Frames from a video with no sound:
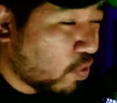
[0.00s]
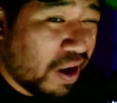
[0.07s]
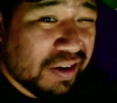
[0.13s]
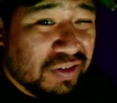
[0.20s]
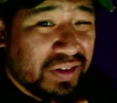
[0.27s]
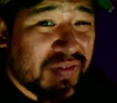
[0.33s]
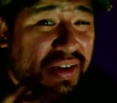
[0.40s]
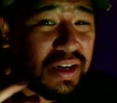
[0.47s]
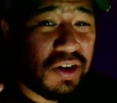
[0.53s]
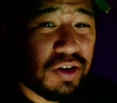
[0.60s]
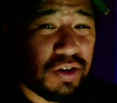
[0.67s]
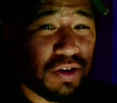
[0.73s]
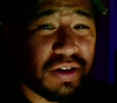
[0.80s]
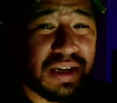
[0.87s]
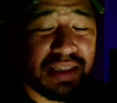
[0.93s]
I don't even
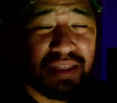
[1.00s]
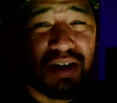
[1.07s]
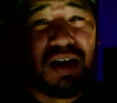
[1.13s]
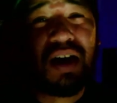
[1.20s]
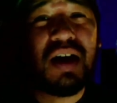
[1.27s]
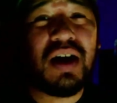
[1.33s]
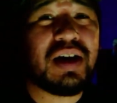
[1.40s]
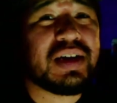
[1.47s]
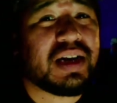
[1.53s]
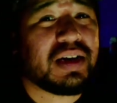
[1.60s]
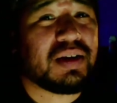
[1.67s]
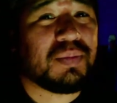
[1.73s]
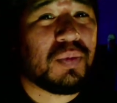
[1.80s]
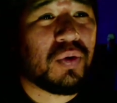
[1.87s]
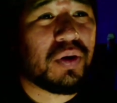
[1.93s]
look at the HUD
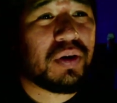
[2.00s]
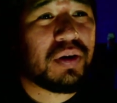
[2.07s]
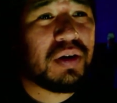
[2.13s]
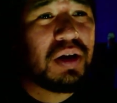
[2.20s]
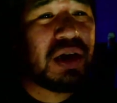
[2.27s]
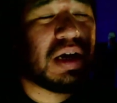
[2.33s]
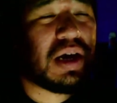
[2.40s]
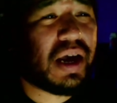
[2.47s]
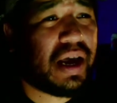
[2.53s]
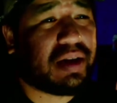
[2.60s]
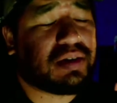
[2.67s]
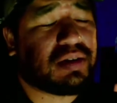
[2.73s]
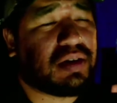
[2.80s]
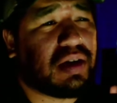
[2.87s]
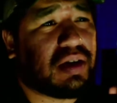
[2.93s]
anymore.
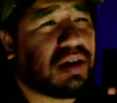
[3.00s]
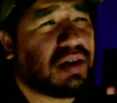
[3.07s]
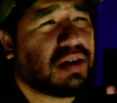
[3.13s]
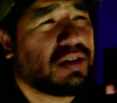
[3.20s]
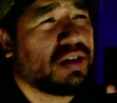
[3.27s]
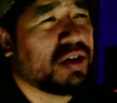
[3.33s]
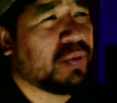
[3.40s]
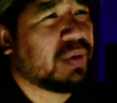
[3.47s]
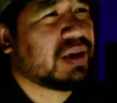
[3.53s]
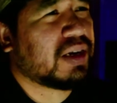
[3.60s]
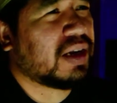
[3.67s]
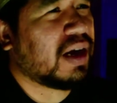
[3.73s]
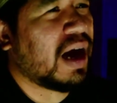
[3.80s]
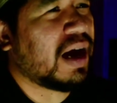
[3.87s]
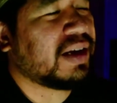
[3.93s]
And you know what?
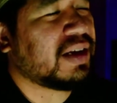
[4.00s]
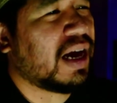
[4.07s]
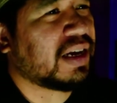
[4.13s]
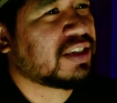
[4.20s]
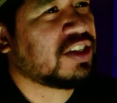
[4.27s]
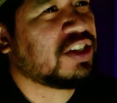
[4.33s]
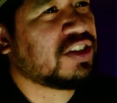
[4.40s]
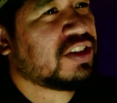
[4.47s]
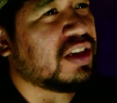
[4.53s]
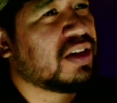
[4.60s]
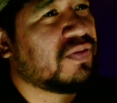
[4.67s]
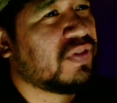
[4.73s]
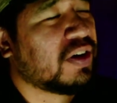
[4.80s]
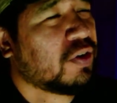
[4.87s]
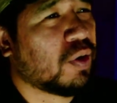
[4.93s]
I actually did a
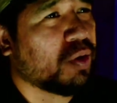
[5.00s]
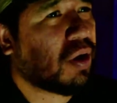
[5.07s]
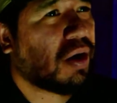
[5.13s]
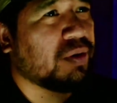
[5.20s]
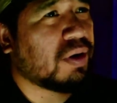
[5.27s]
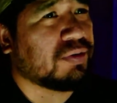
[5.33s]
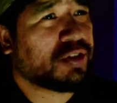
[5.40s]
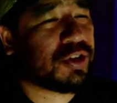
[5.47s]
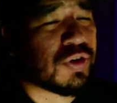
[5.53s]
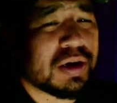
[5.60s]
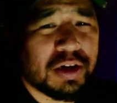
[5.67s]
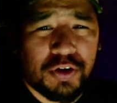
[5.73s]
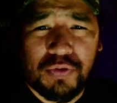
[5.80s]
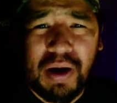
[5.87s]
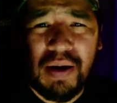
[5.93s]
video, or I was trying to
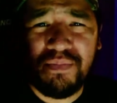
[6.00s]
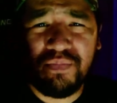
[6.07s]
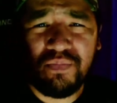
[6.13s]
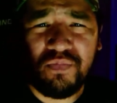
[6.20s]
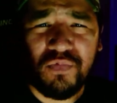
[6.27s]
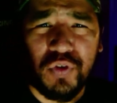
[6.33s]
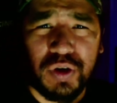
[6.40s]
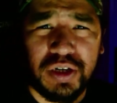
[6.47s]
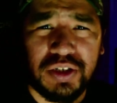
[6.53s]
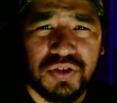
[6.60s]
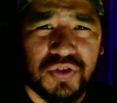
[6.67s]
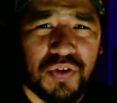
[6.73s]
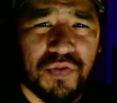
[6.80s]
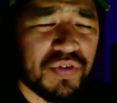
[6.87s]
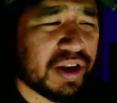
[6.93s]
grab footage
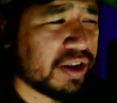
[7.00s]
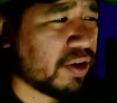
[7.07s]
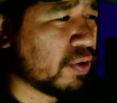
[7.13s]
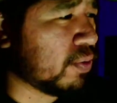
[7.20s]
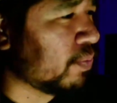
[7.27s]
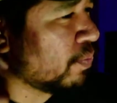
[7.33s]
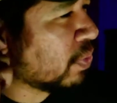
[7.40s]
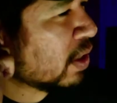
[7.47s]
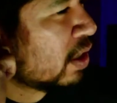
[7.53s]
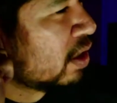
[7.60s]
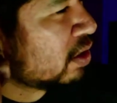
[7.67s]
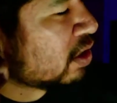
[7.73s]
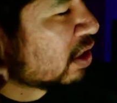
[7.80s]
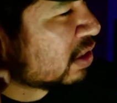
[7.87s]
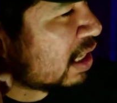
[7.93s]
for a video
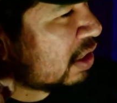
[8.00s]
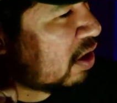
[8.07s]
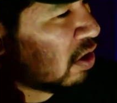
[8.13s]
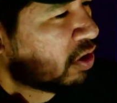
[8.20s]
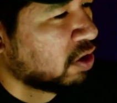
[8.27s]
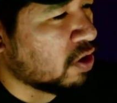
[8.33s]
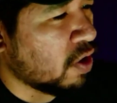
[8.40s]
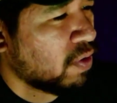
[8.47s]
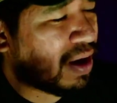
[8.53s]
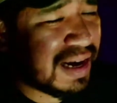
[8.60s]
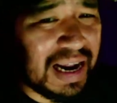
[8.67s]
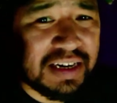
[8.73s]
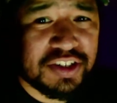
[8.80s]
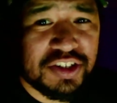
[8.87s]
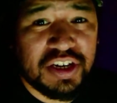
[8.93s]
not that long ago and
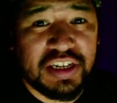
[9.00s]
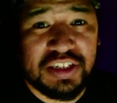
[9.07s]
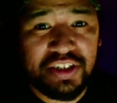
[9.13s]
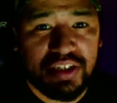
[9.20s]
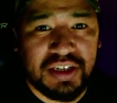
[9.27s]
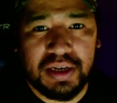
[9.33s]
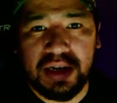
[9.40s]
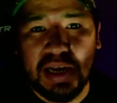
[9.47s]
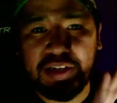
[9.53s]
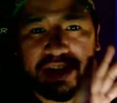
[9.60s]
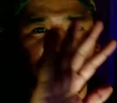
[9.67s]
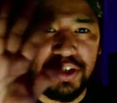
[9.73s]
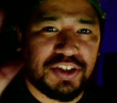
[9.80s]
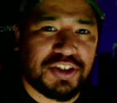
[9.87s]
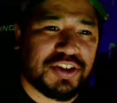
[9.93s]
actually did a
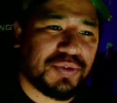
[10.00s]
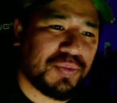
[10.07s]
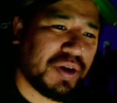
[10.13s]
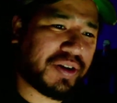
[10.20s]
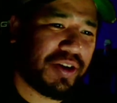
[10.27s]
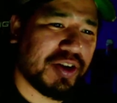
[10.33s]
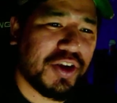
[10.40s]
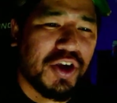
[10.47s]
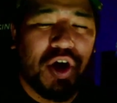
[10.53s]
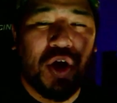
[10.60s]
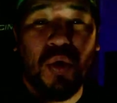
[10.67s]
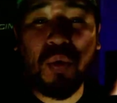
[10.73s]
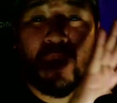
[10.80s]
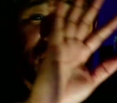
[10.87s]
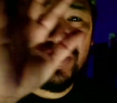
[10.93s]
dungeon run
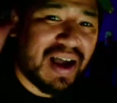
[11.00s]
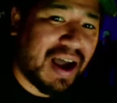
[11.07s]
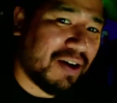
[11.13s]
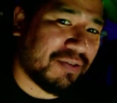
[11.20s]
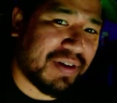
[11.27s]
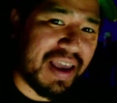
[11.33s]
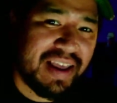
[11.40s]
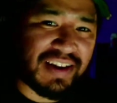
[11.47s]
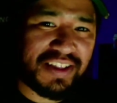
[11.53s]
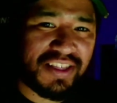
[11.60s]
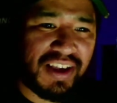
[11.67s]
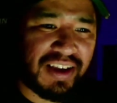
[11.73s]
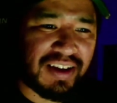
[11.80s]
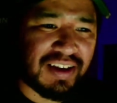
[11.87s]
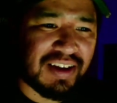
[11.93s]
without
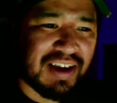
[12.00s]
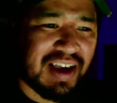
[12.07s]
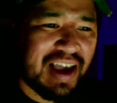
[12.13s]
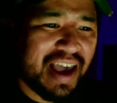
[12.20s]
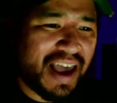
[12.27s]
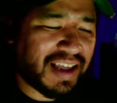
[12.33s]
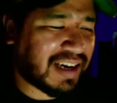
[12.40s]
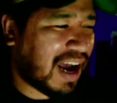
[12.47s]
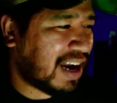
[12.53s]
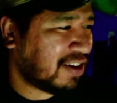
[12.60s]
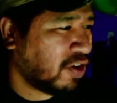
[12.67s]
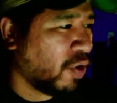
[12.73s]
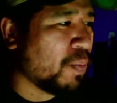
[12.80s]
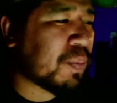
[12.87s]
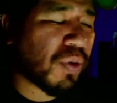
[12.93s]
anything. And I
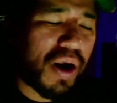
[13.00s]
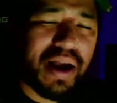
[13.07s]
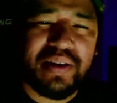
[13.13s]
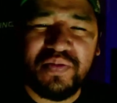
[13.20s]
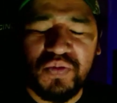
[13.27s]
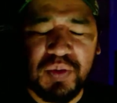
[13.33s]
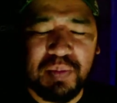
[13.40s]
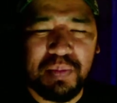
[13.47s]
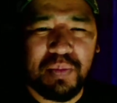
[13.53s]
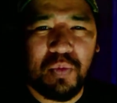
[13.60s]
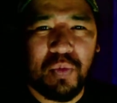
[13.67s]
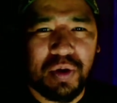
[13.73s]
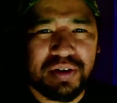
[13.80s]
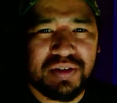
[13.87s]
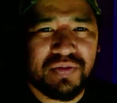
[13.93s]
know Brian from
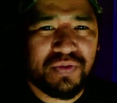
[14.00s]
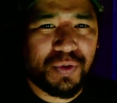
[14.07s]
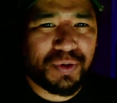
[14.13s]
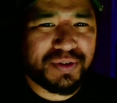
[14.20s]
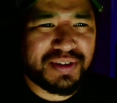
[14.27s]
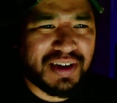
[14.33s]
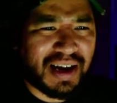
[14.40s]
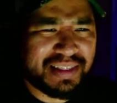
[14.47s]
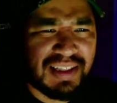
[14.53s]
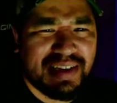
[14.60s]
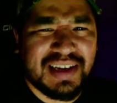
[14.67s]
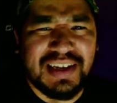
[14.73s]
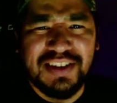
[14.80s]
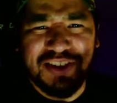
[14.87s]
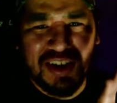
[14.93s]
Work to Force, I think
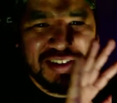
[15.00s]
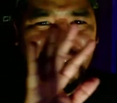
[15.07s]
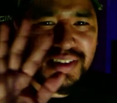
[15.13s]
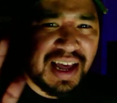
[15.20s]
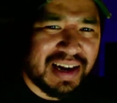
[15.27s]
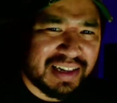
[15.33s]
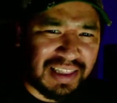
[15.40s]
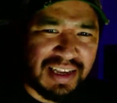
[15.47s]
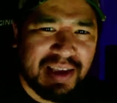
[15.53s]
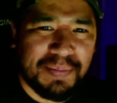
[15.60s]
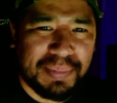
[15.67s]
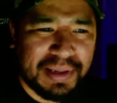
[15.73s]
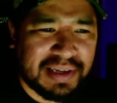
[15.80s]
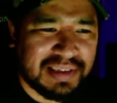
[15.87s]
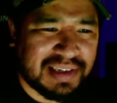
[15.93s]
he does that. I think he
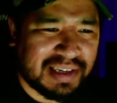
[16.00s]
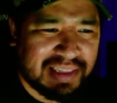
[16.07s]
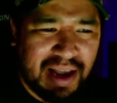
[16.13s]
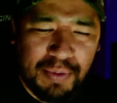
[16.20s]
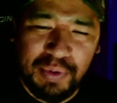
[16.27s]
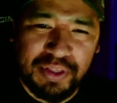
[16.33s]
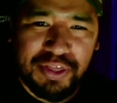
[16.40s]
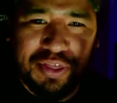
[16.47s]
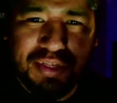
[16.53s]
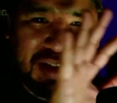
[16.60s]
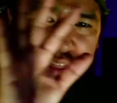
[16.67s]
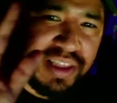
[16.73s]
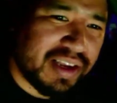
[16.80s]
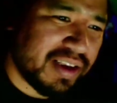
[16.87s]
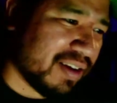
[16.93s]
plays like that with
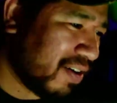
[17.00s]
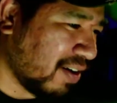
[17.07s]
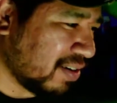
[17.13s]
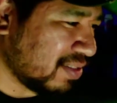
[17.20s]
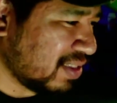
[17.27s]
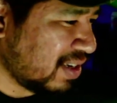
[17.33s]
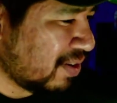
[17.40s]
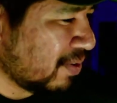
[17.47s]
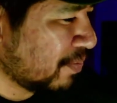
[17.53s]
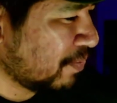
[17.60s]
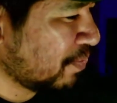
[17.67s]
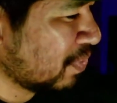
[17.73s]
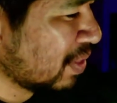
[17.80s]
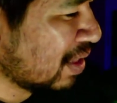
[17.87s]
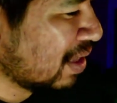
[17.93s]
nothing on there.
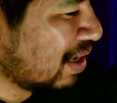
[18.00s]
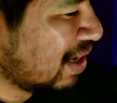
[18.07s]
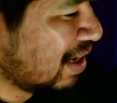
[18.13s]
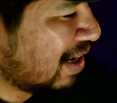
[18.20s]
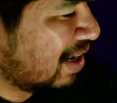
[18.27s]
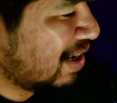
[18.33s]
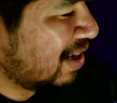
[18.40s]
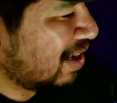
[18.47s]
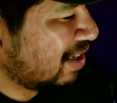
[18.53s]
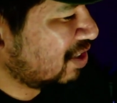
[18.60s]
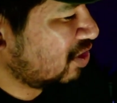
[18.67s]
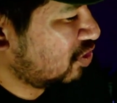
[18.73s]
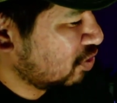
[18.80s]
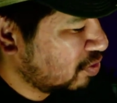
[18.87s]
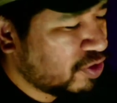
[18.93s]

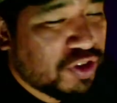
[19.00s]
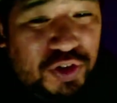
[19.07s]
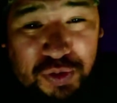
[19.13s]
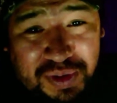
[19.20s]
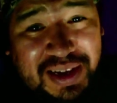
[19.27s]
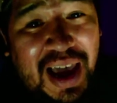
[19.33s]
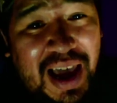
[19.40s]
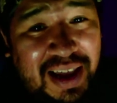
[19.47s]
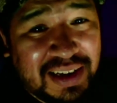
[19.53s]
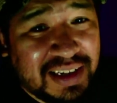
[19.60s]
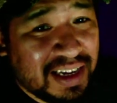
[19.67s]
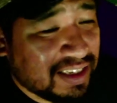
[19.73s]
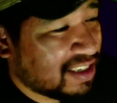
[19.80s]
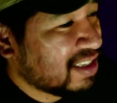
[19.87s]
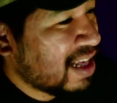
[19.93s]
So you can
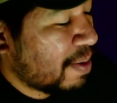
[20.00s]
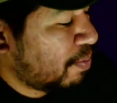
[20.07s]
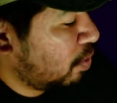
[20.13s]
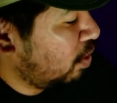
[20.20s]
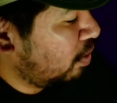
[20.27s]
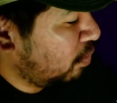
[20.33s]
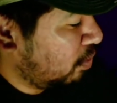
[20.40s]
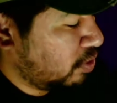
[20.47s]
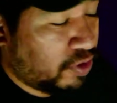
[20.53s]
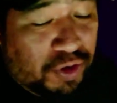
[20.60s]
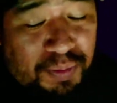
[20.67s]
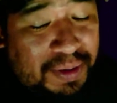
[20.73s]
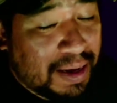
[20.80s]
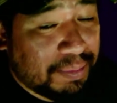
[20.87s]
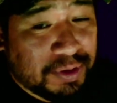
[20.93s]
get to that point where you'll
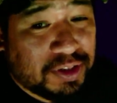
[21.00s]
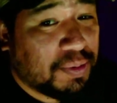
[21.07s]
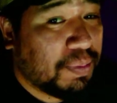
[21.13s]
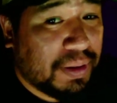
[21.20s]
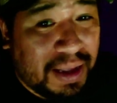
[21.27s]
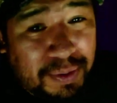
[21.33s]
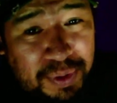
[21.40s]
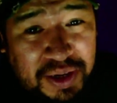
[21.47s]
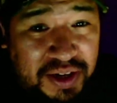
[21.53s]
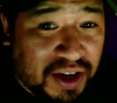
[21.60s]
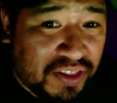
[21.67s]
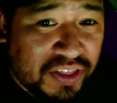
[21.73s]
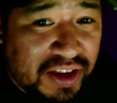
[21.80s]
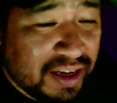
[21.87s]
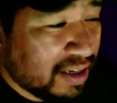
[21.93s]
be able to play with
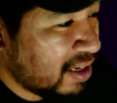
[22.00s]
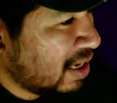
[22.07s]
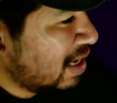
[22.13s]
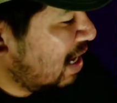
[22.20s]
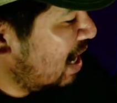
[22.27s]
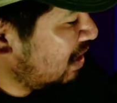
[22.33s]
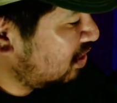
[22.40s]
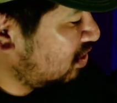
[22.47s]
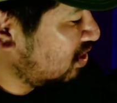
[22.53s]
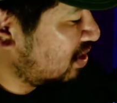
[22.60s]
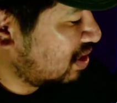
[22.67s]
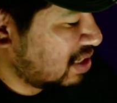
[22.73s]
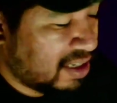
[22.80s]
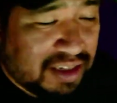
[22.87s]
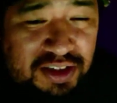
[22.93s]
nothing, and it's just
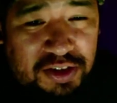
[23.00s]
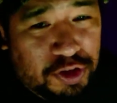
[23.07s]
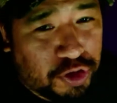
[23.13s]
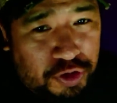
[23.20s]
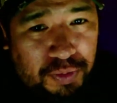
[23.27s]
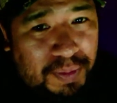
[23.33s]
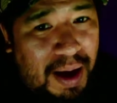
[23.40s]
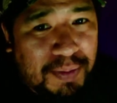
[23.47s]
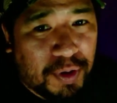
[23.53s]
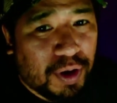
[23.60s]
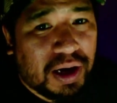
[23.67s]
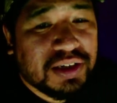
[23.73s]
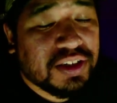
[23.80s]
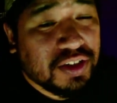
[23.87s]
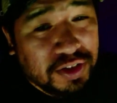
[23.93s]
you
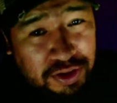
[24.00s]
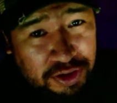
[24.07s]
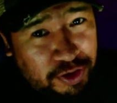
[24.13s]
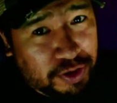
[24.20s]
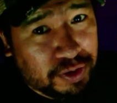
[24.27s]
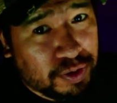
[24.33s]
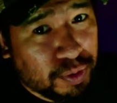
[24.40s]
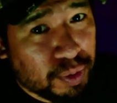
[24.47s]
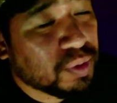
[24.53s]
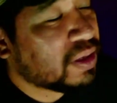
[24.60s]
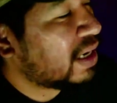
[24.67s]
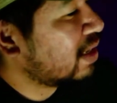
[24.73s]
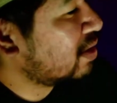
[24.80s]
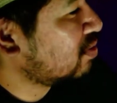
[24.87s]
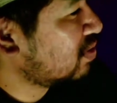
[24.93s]
memorizing your
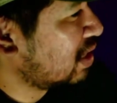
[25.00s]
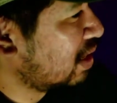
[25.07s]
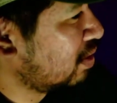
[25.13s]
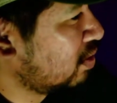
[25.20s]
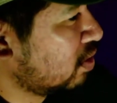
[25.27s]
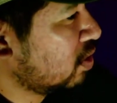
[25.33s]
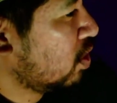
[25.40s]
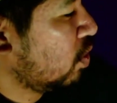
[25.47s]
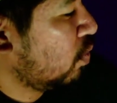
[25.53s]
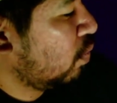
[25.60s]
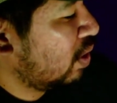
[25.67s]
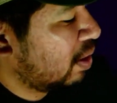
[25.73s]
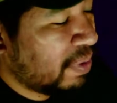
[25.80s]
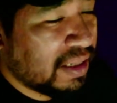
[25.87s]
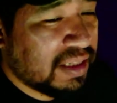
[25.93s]
cooldowns and what
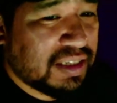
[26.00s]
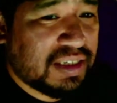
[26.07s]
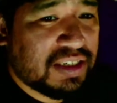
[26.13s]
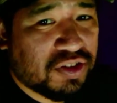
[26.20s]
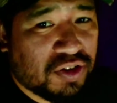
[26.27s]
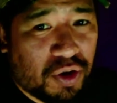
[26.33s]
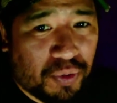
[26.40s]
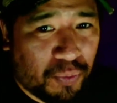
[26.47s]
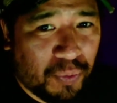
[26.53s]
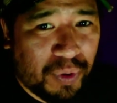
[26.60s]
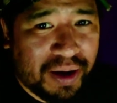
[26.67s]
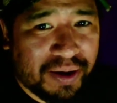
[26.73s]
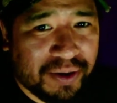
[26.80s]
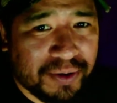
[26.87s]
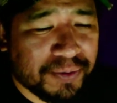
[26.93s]
abilities are
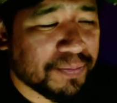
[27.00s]
where.